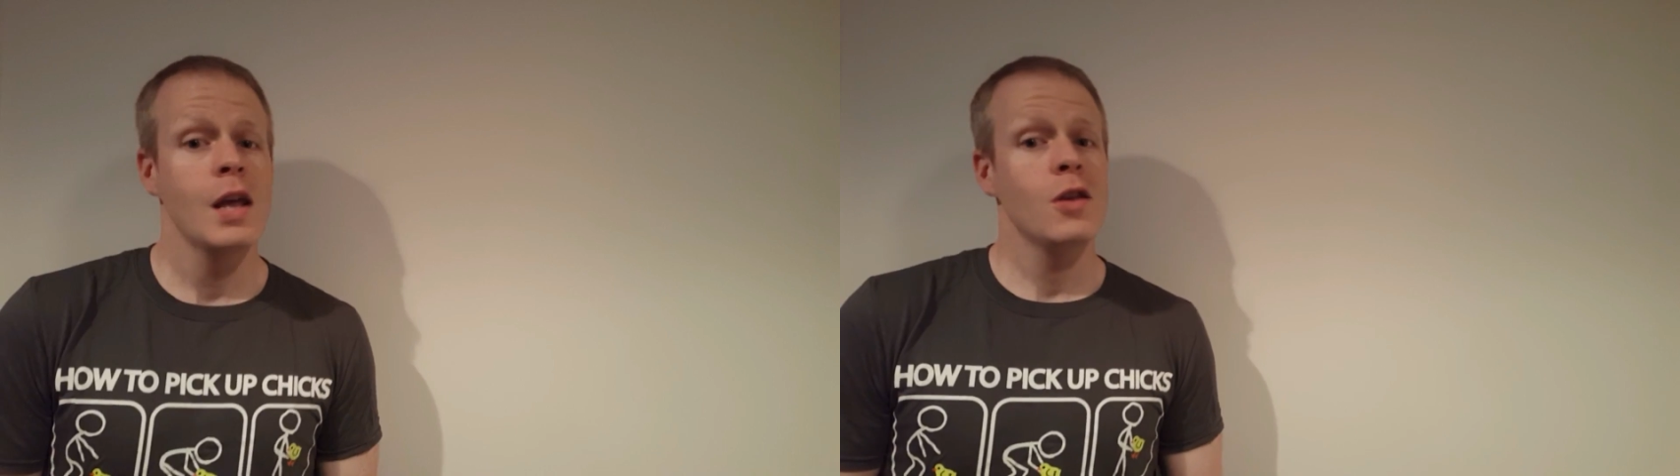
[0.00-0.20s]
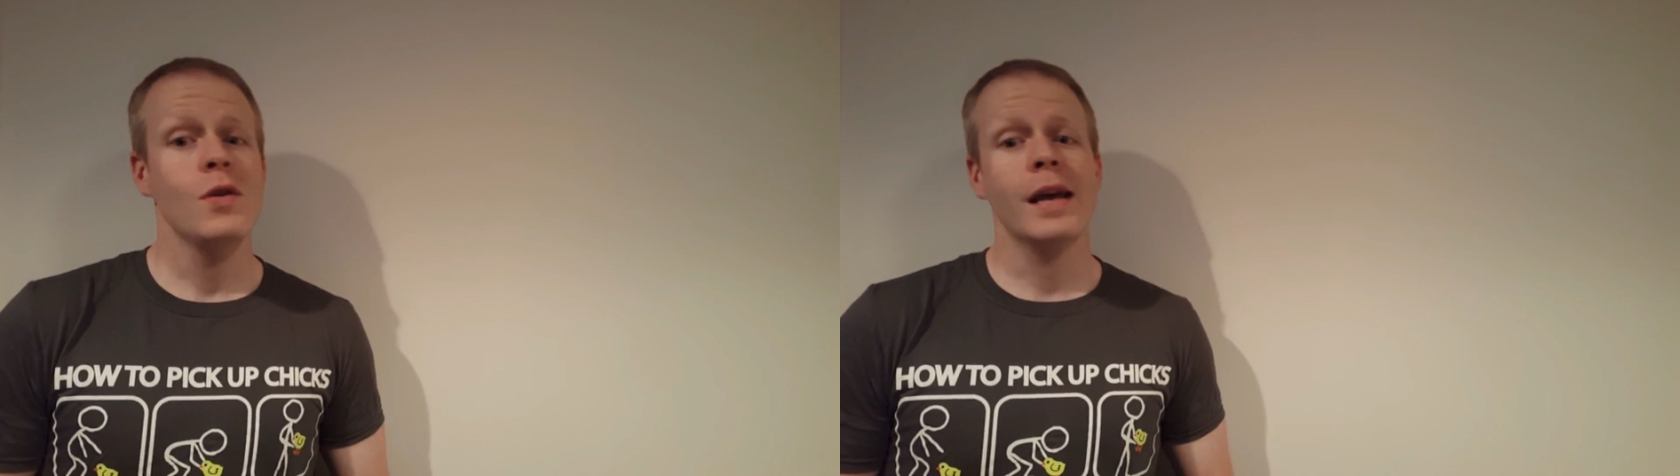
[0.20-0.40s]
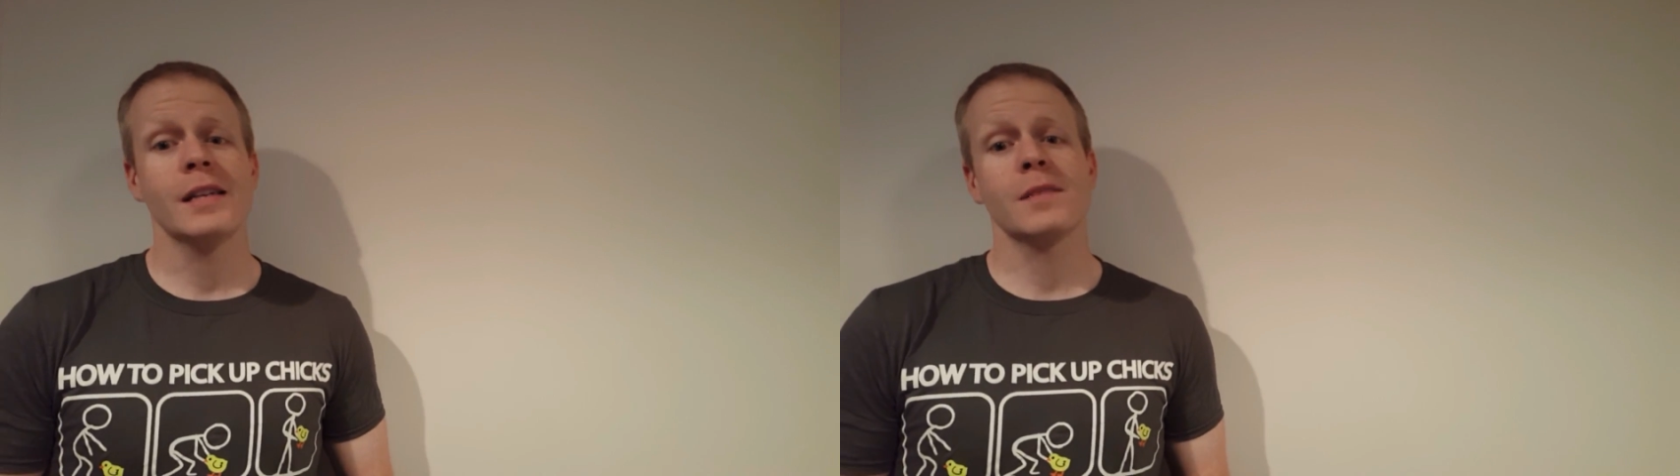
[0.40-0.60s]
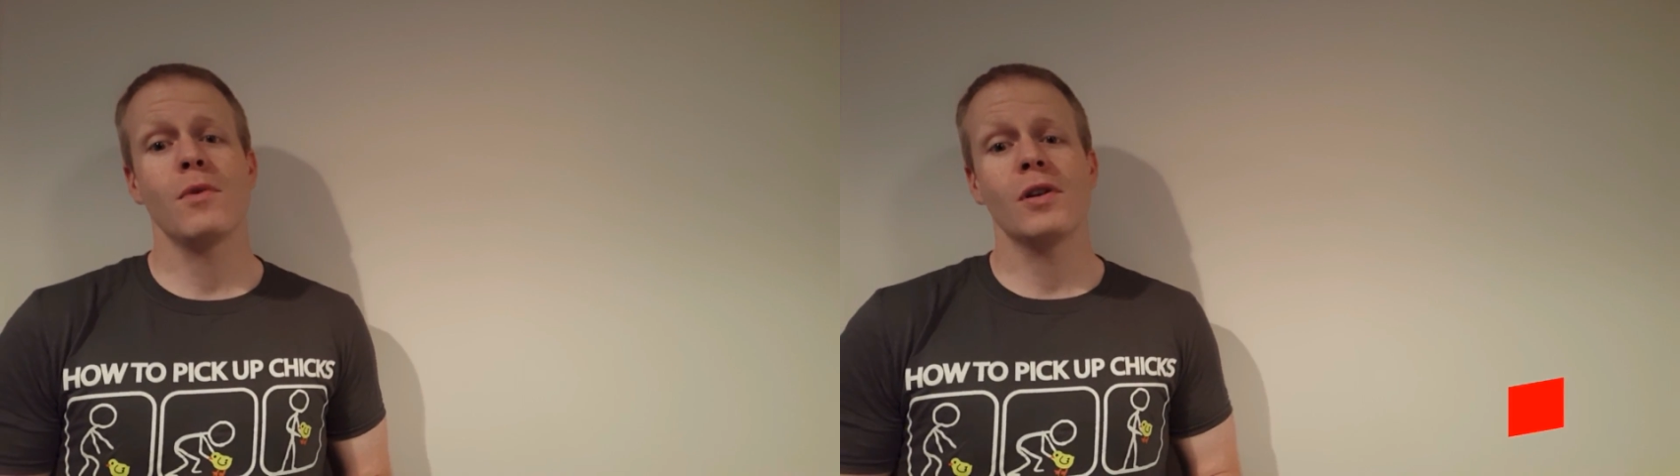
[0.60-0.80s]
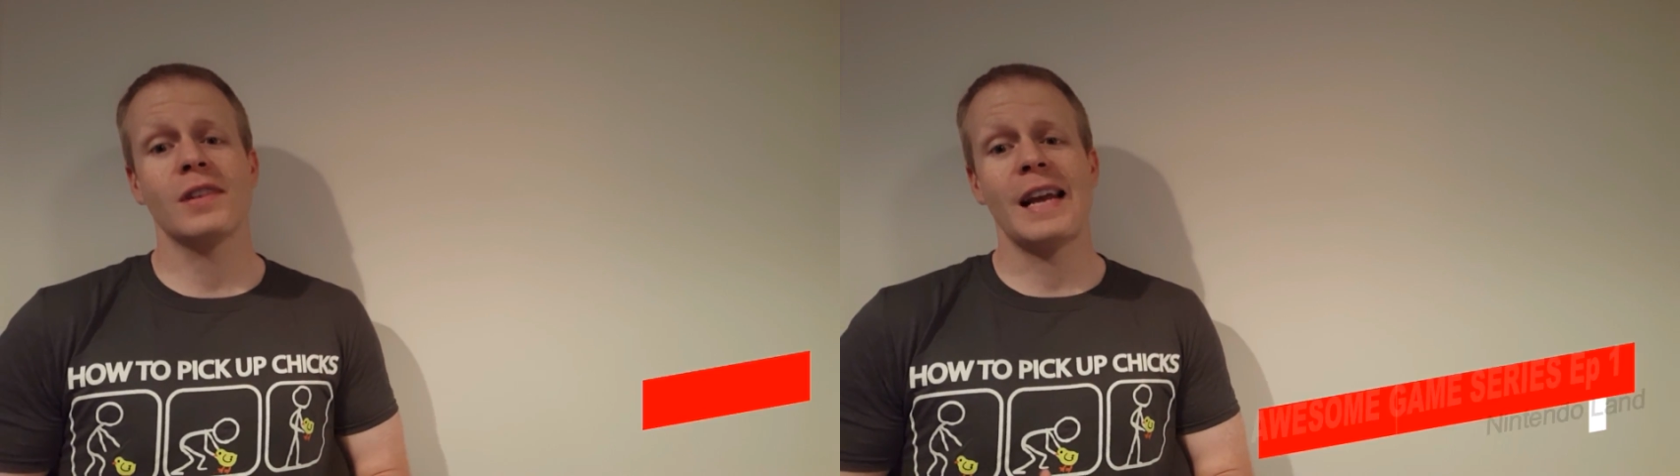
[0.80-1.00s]
You get a
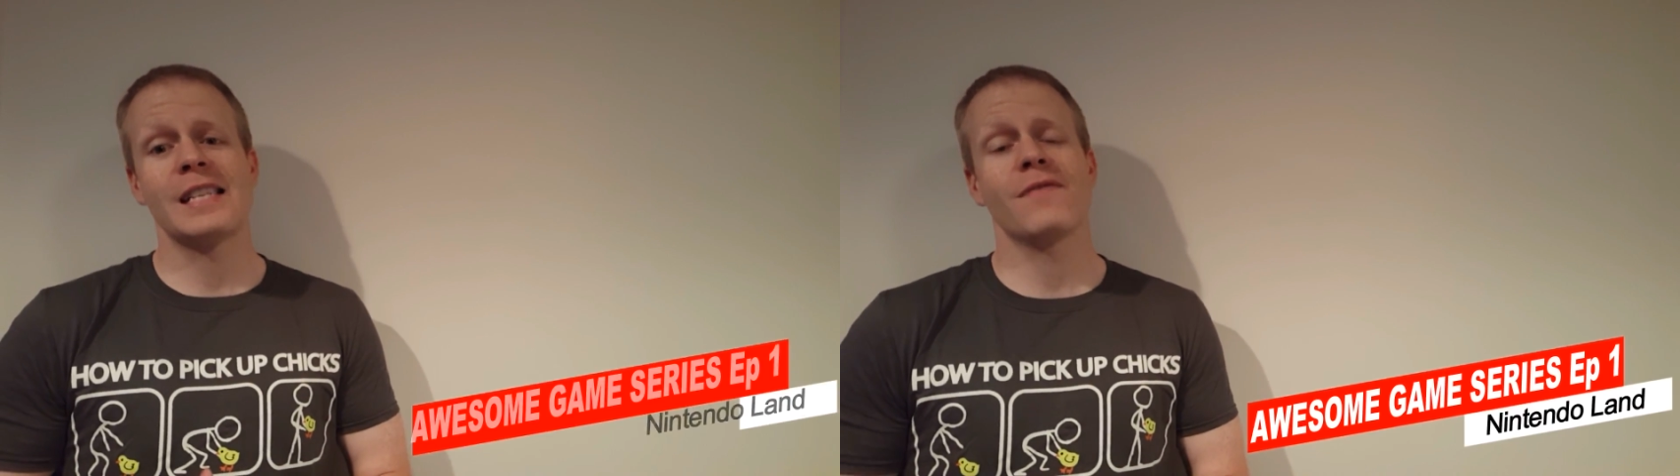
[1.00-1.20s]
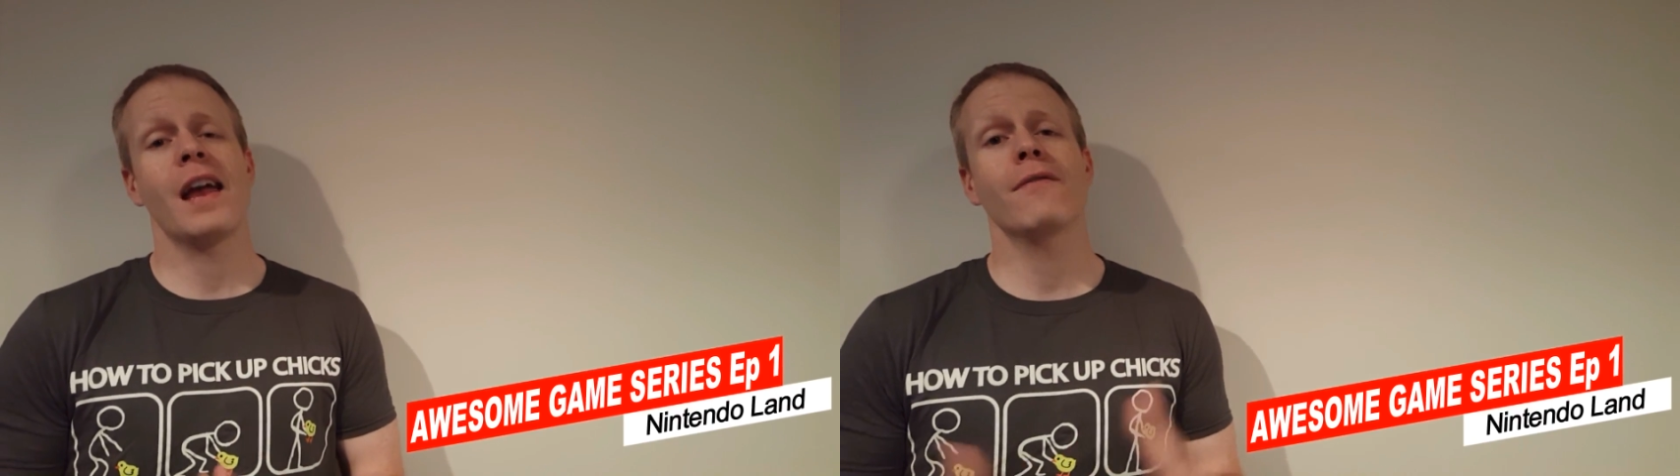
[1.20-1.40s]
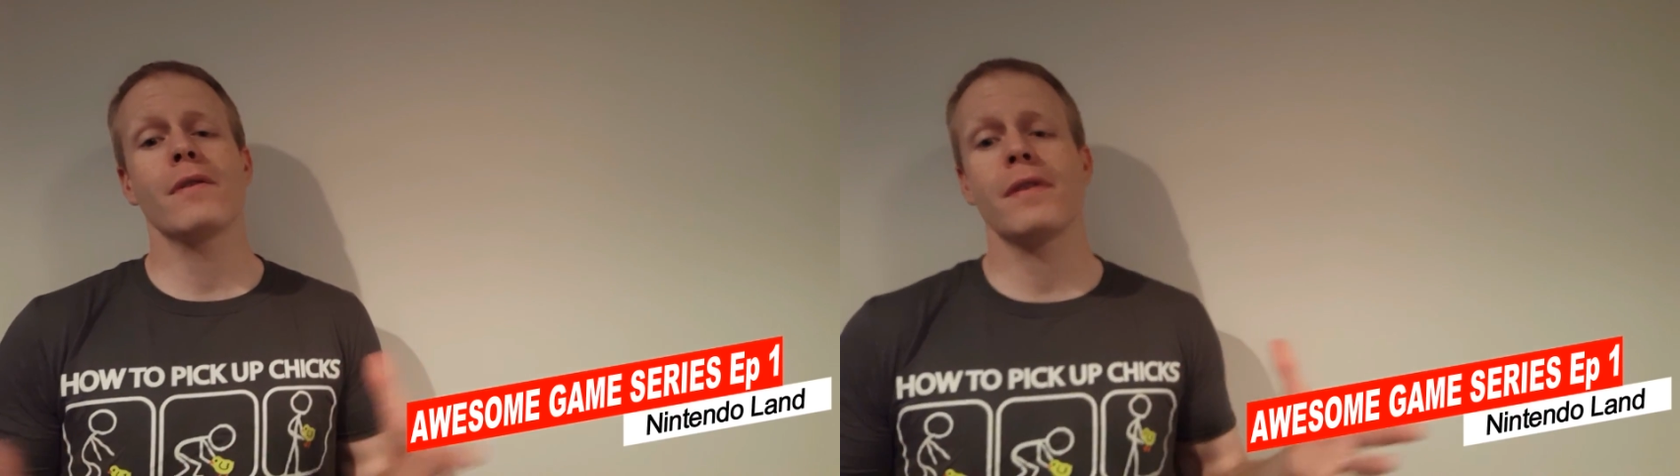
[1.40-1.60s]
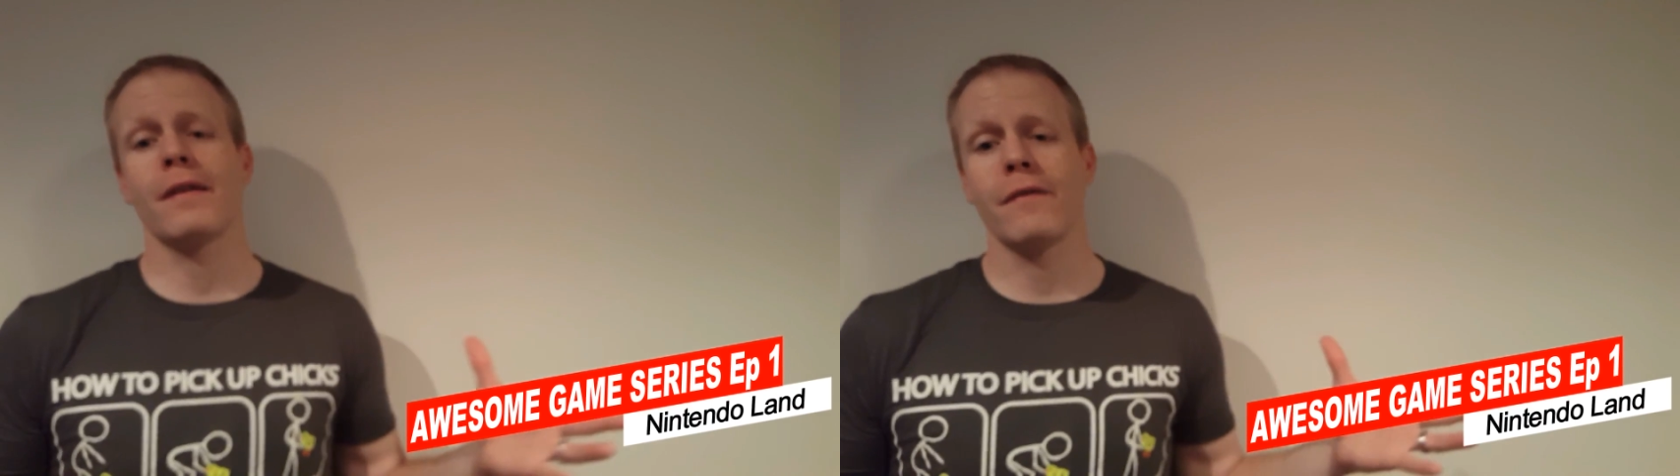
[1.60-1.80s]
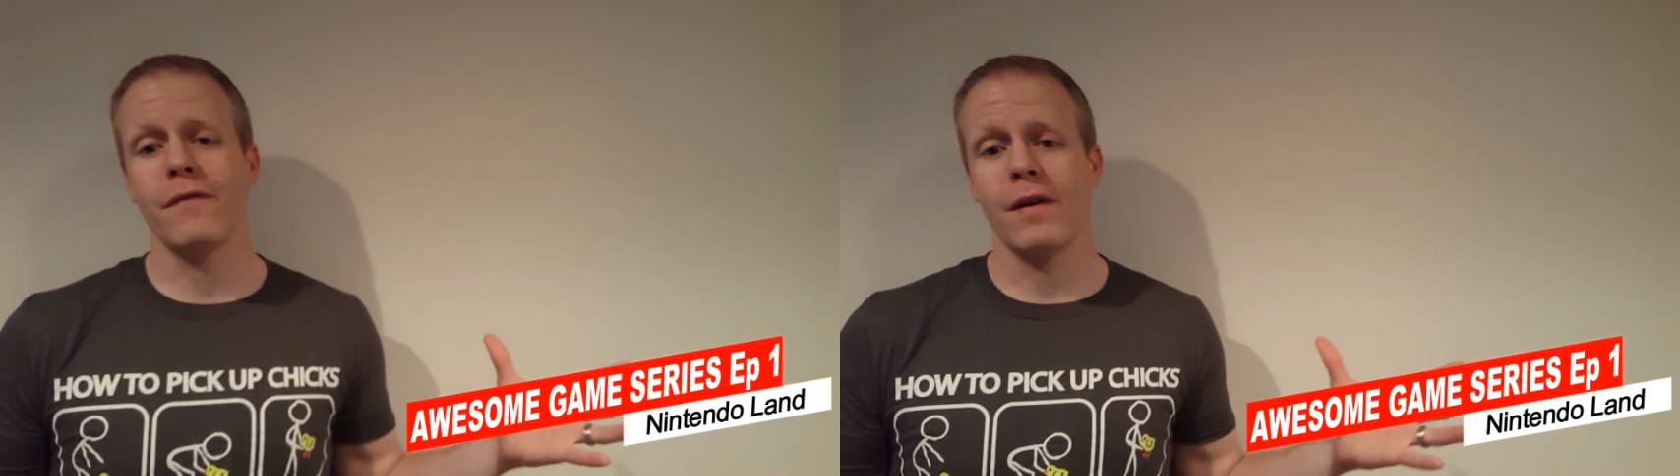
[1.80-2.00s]
small taste of
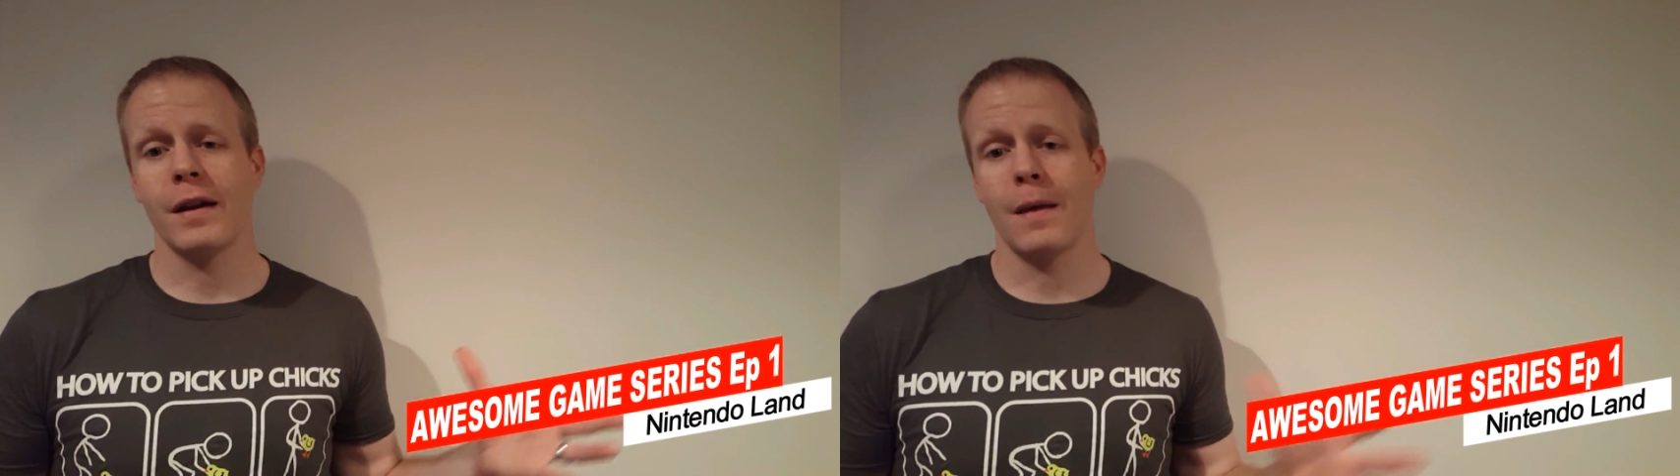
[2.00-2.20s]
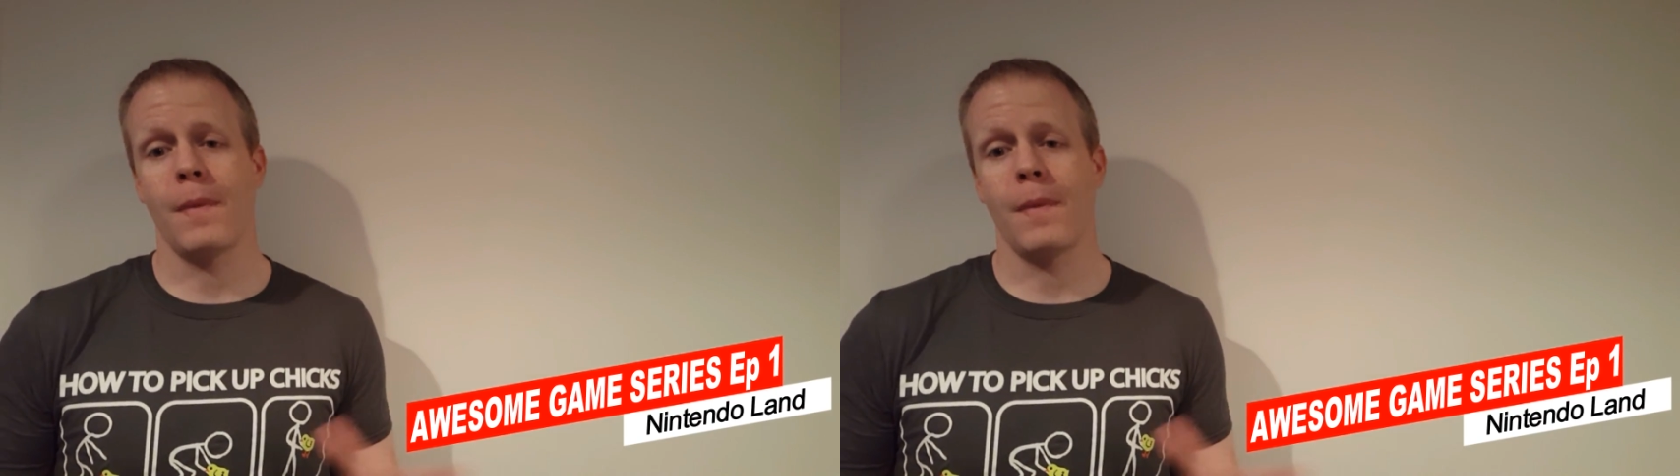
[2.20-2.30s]
everything fun